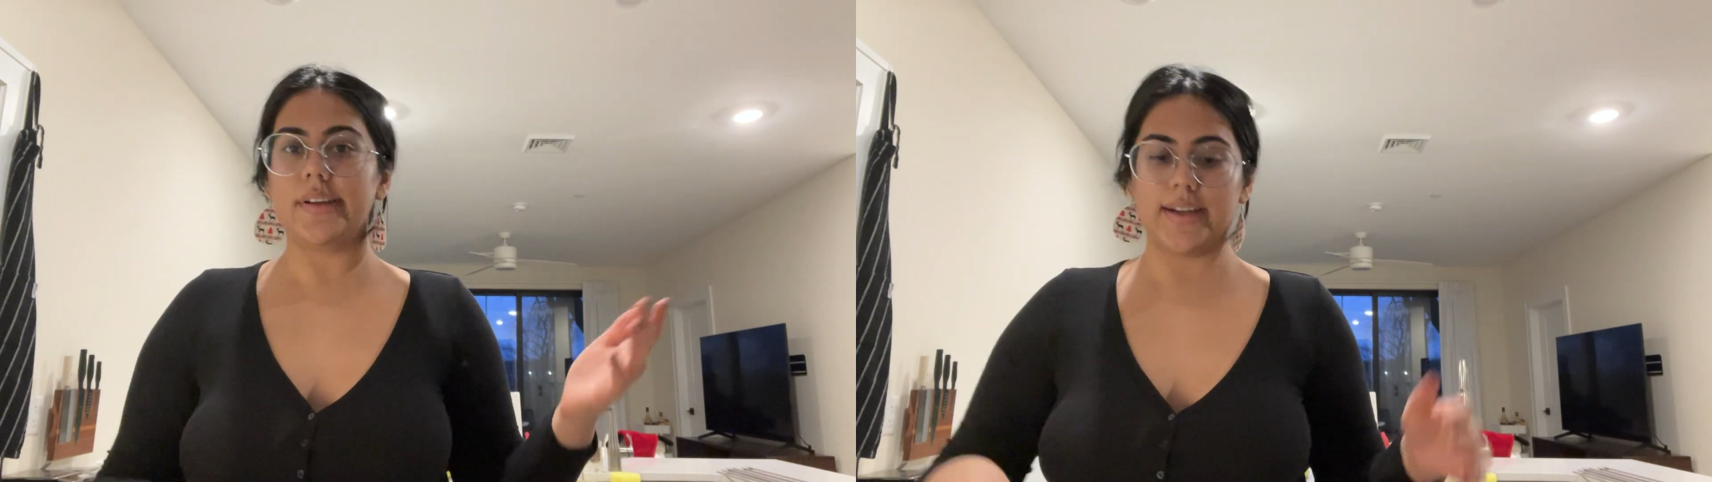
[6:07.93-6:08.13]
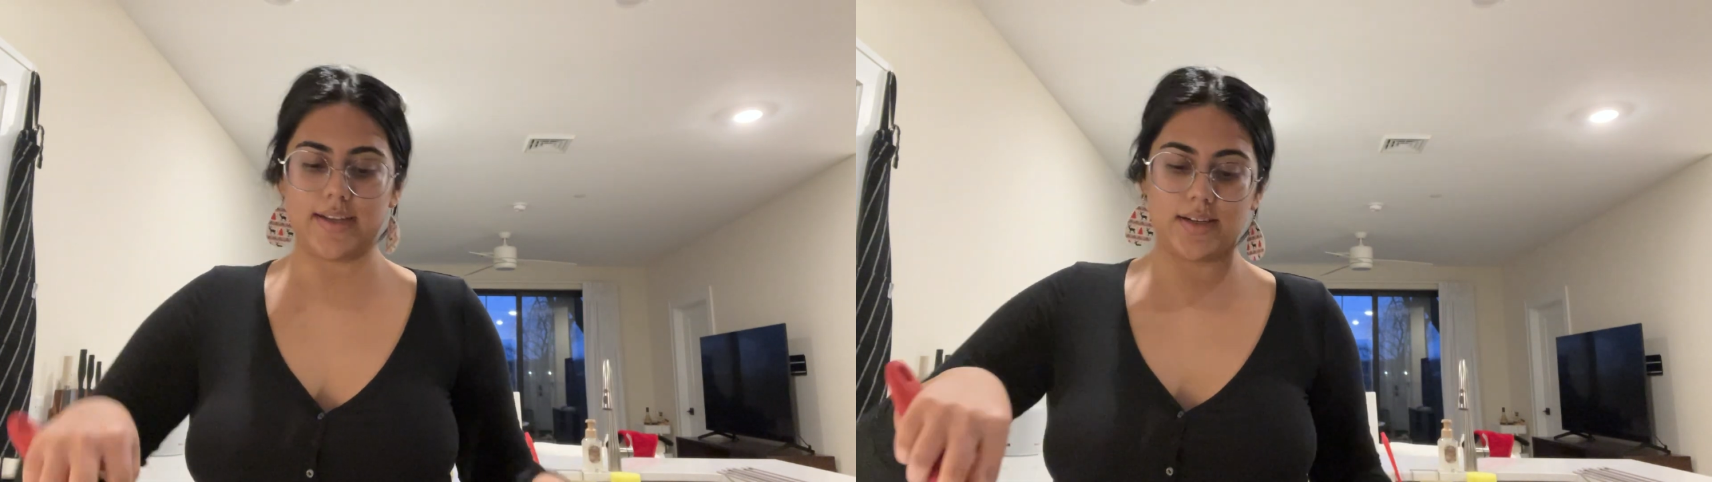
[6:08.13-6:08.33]

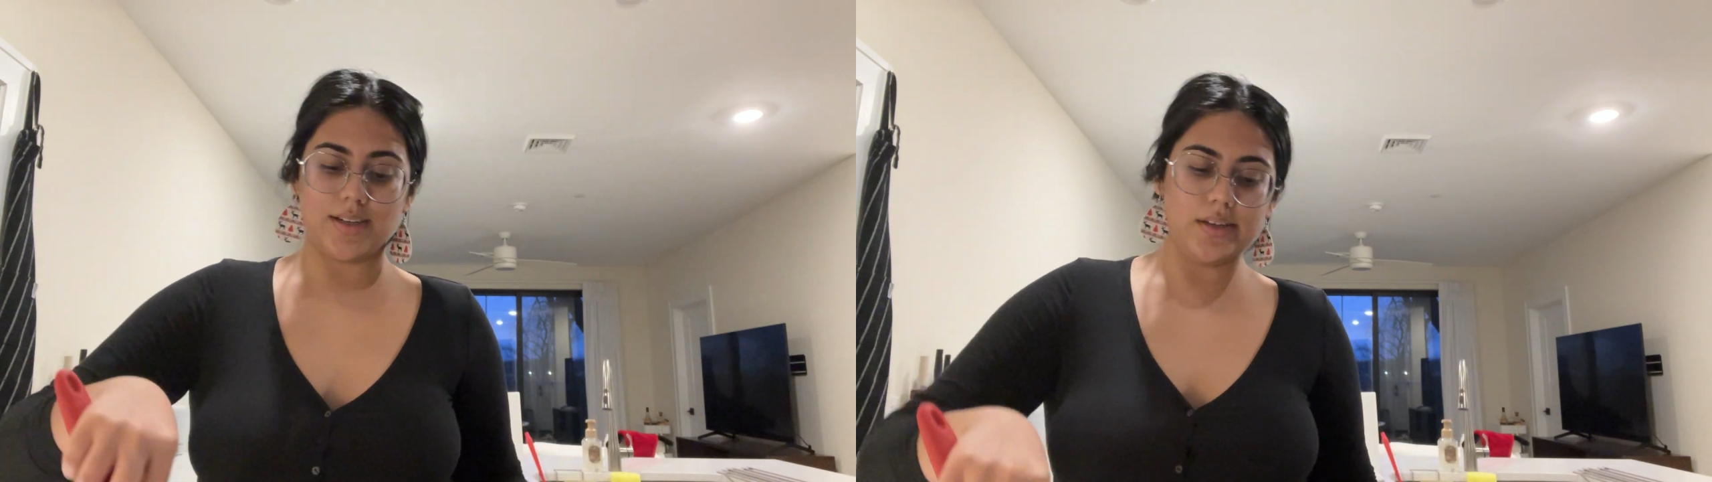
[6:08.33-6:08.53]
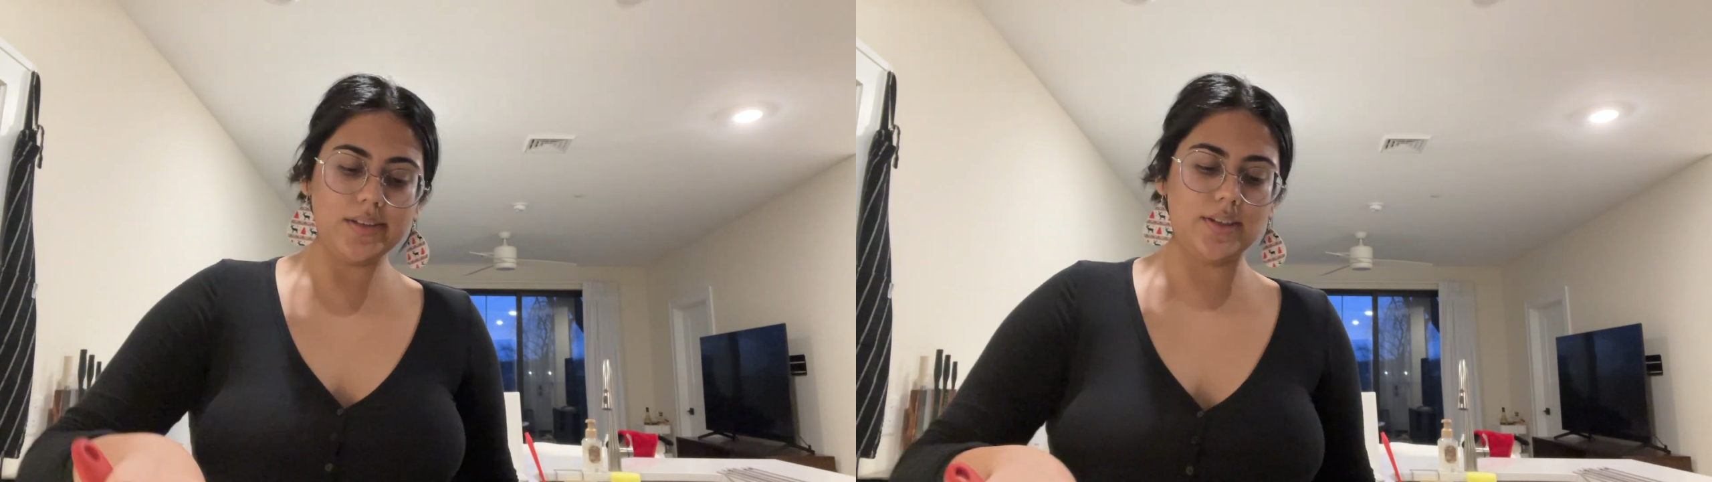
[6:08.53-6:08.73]
and
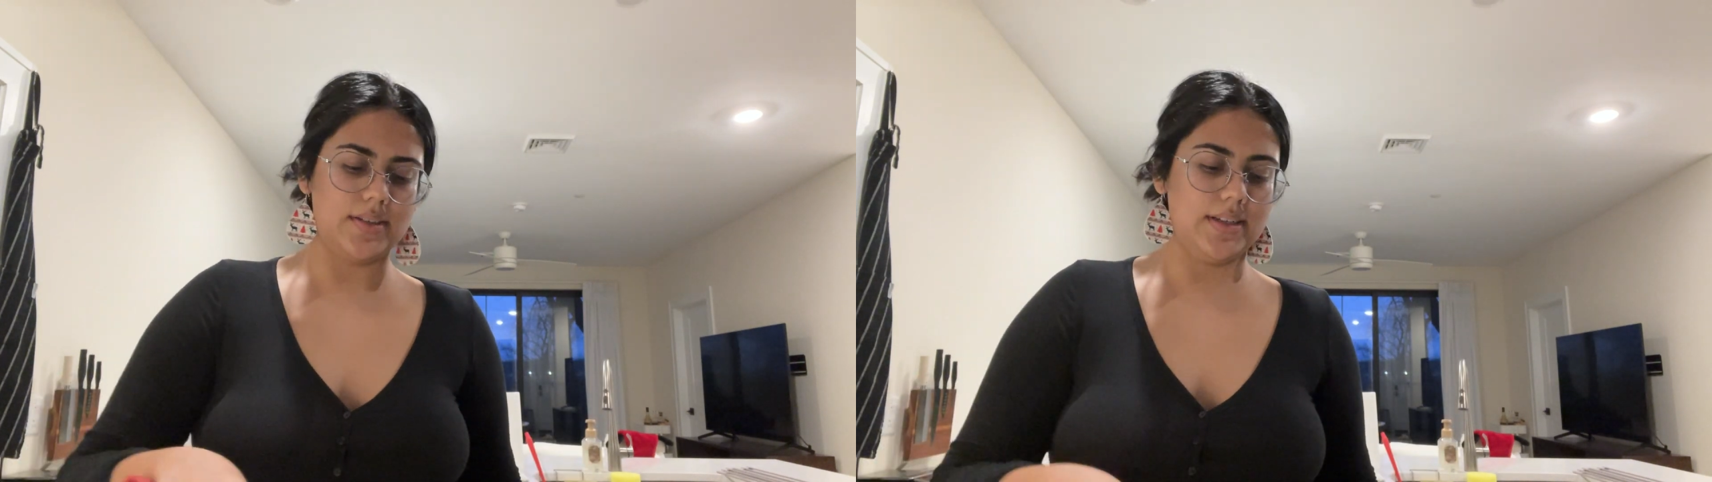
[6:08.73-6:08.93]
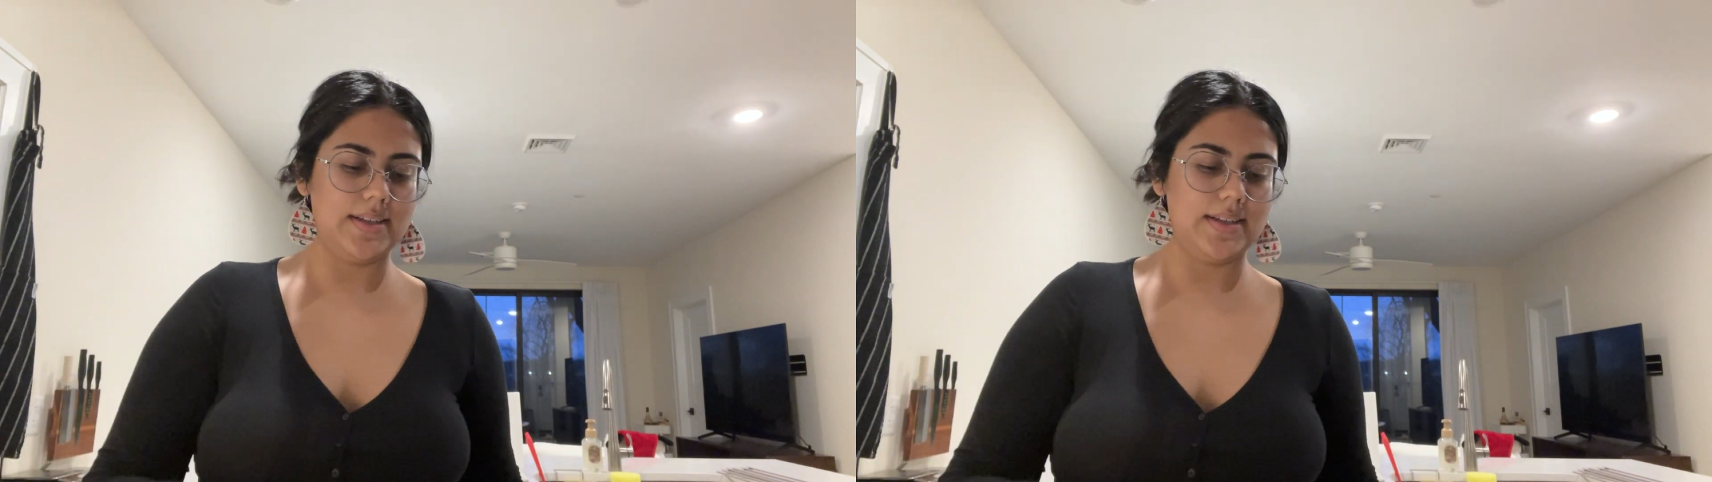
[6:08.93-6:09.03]
adulthood